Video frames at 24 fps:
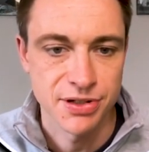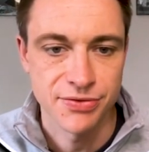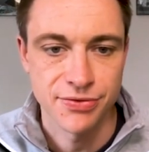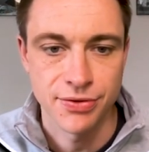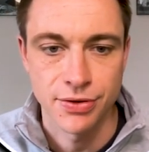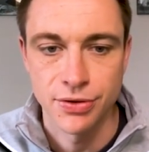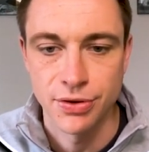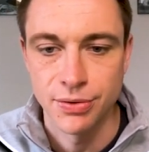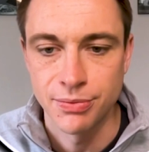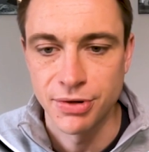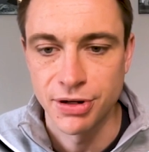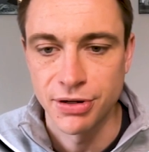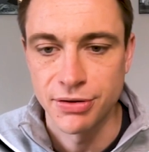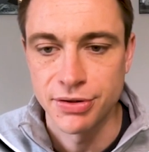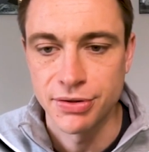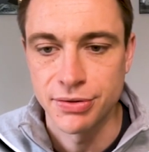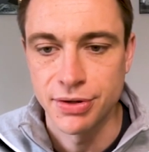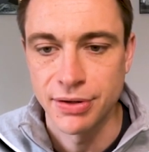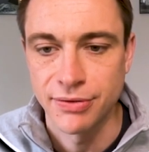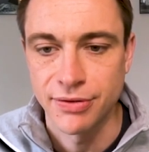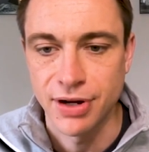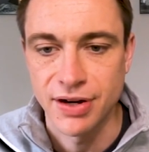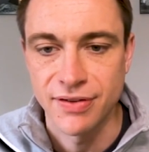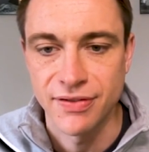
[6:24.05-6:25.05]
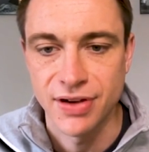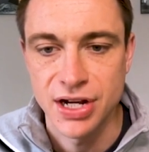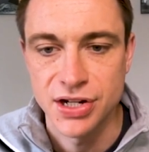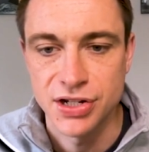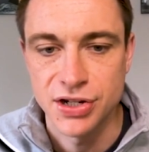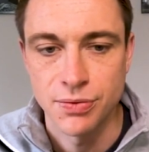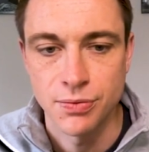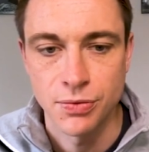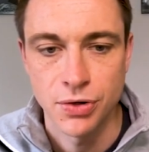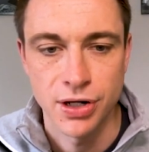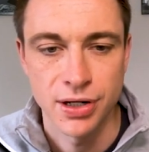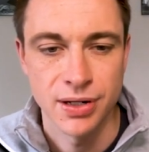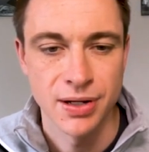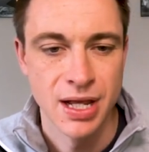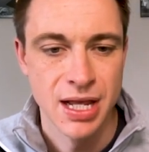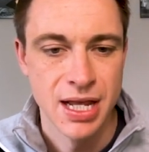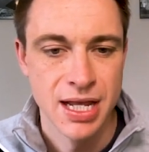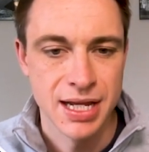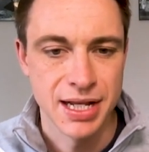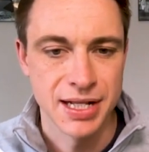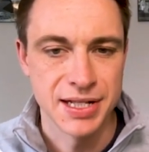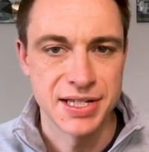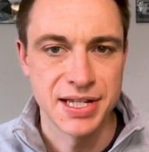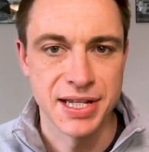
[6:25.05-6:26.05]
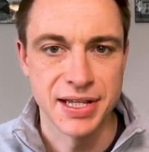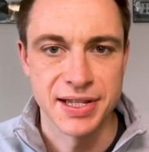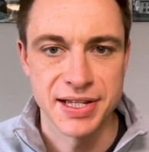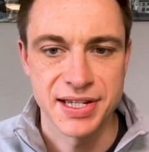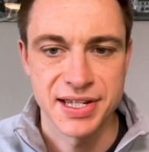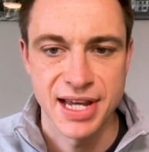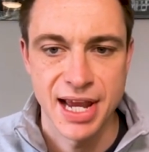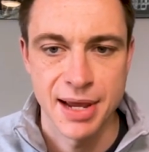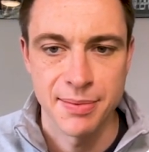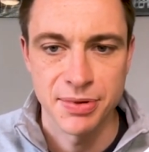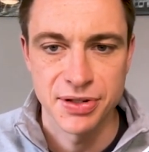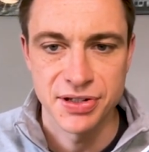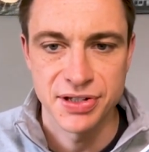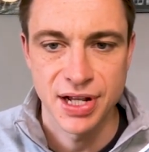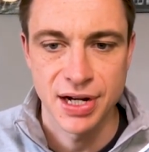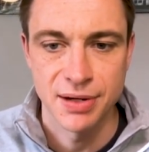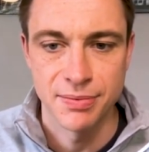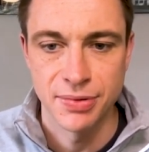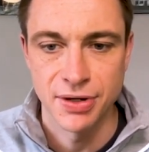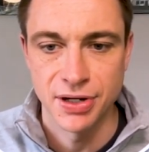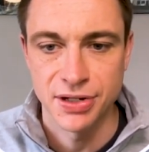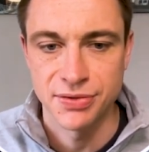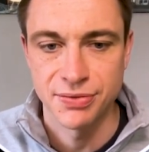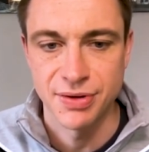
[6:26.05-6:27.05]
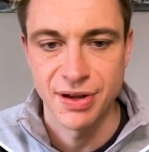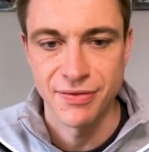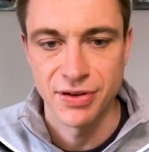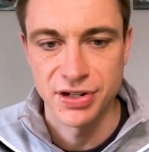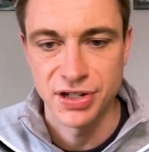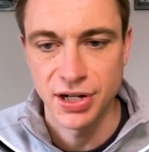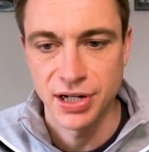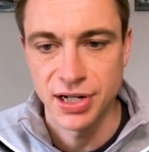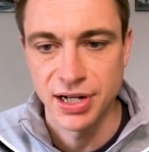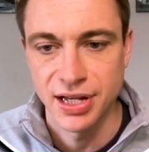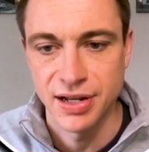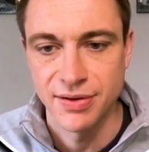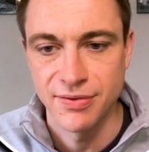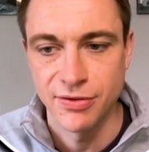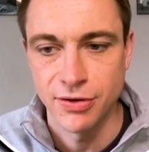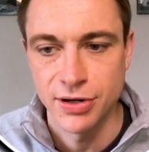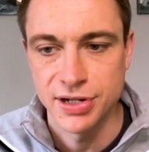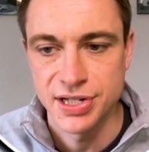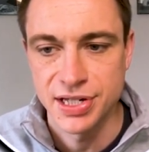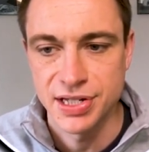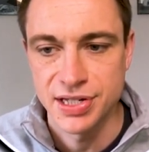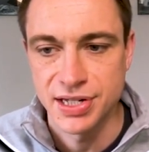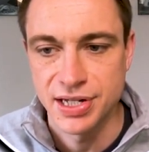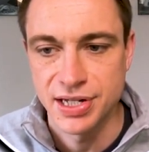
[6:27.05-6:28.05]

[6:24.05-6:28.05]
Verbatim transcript: for whom we are doing renovation work. You can see in the sample set of books, we have a ton of invoices